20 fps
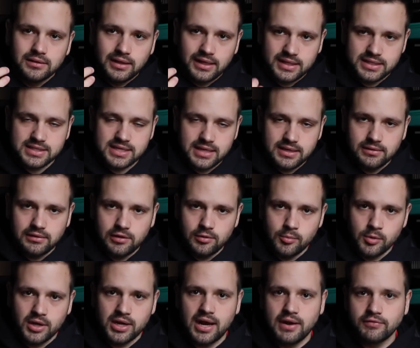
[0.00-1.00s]
Like I said, a little
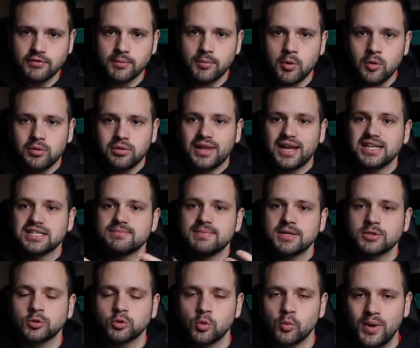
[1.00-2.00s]
more comfortable. Let us
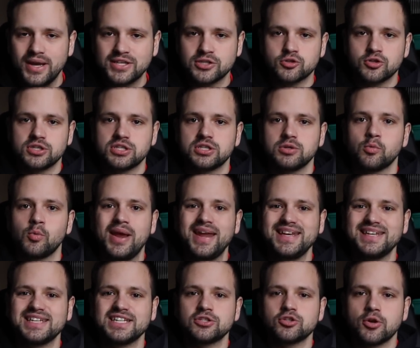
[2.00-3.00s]
mess with the
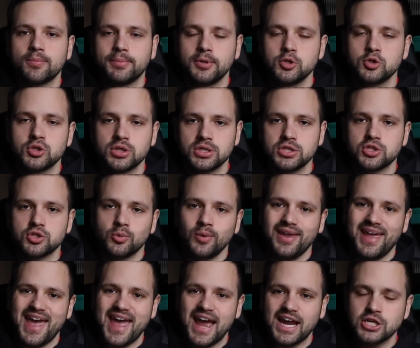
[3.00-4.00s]
weight distribution so
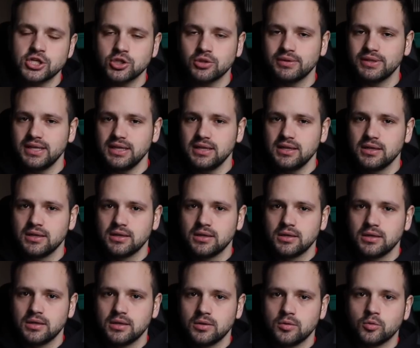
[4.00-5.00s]
we actually
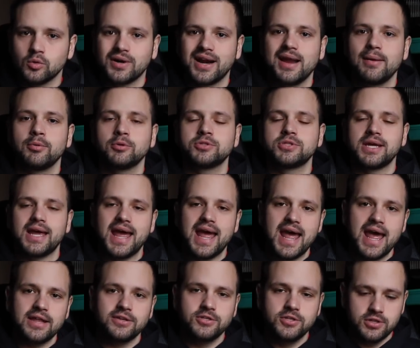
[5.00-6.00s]
we're able to
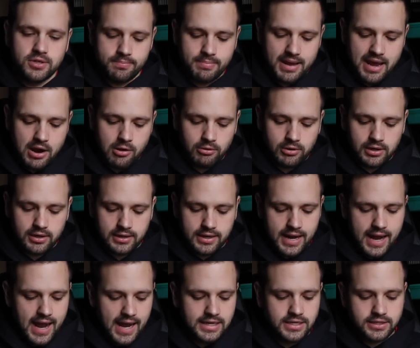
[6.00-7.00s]
add to the power,
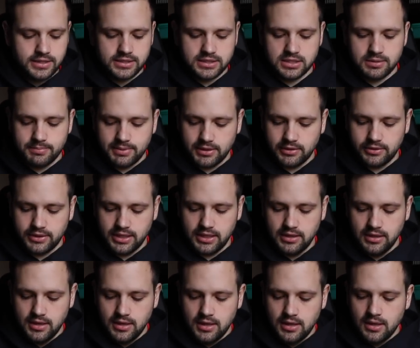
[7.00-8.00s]
add to the
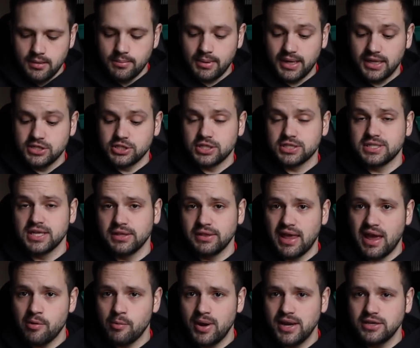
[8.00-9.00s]
stability by adjusting
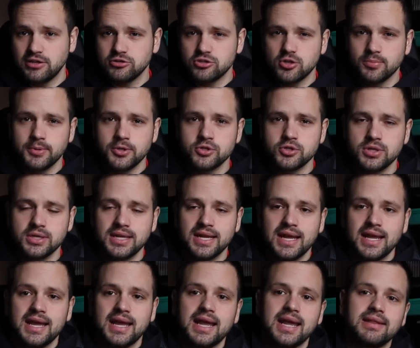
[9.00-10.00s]
that weight distribution.
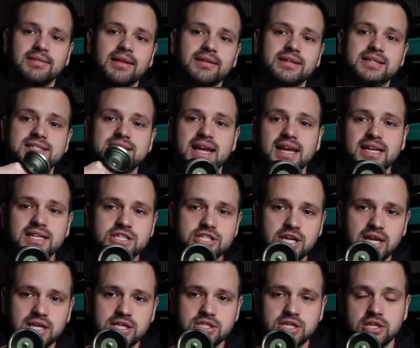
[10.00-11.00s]
And then the second
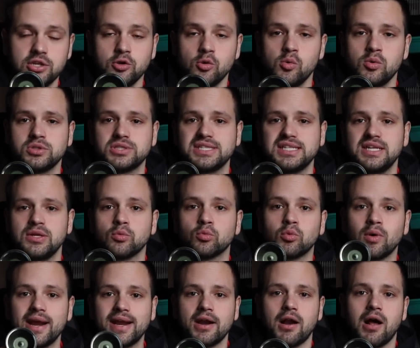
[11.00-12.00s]
change that you will see
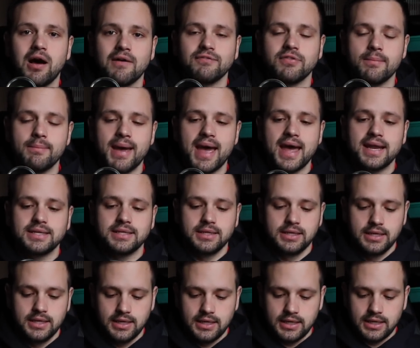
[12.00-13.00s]
right off the bat,
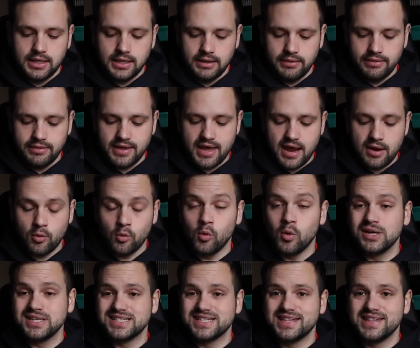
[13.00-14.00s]
and that
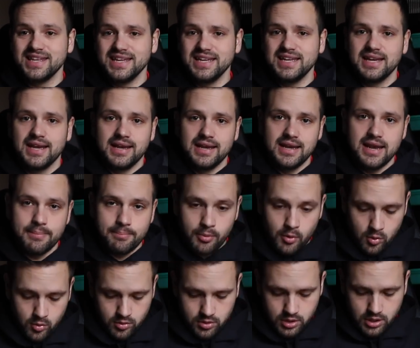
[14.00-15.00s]
was the
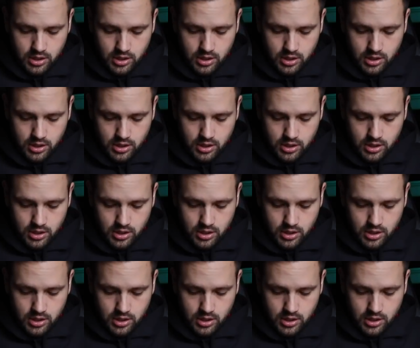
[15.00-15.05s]
nipple.